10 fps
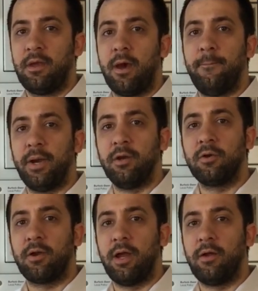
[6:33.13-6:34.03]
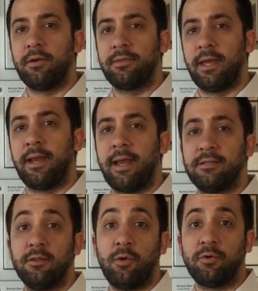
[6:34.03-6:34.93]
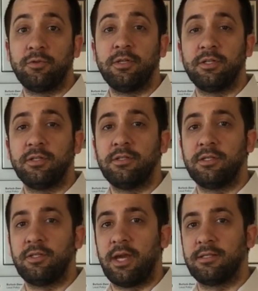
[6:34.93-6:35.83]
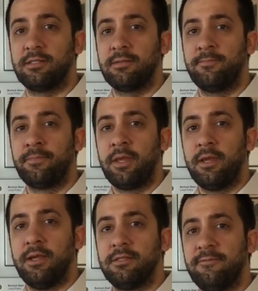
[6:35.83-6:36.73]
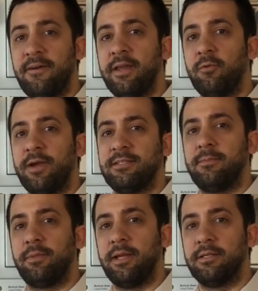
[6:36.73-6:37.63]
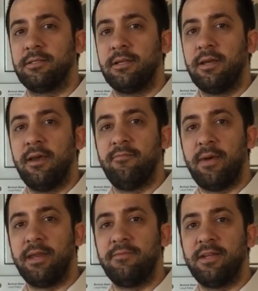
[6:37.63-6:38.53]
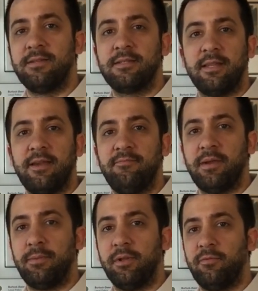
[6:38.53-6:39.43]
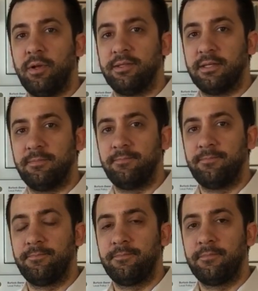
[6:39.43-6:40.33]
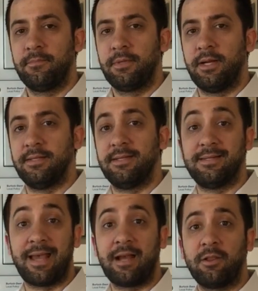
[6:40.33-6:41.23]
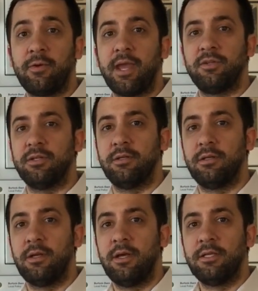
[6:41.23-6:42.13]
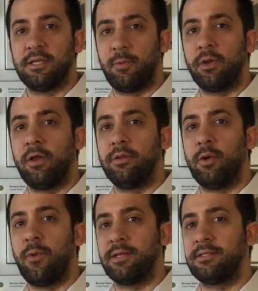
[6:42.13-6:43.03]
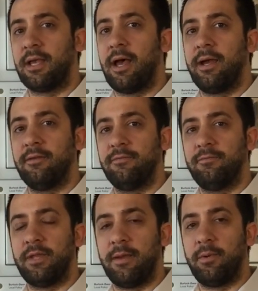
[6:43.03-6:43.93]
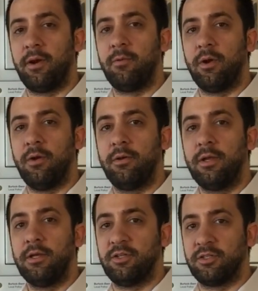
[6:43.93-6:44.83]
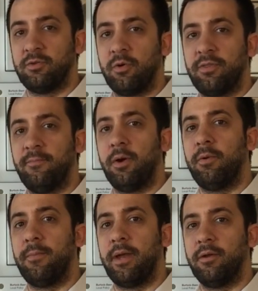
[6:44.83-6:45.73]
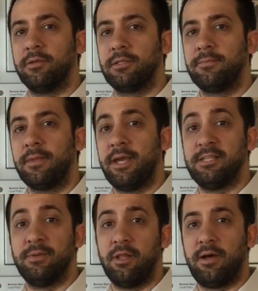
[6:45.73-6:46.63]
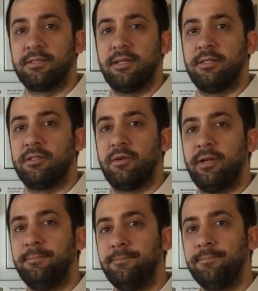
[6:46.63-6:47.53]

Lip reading: a burial ground that, as local tradition suggests, is the final resting place of many of the enslaved people of Wilton. Its exact location, somewhere along the west side of Danbury Road, just north of Merwin Meadows, has been lost to history.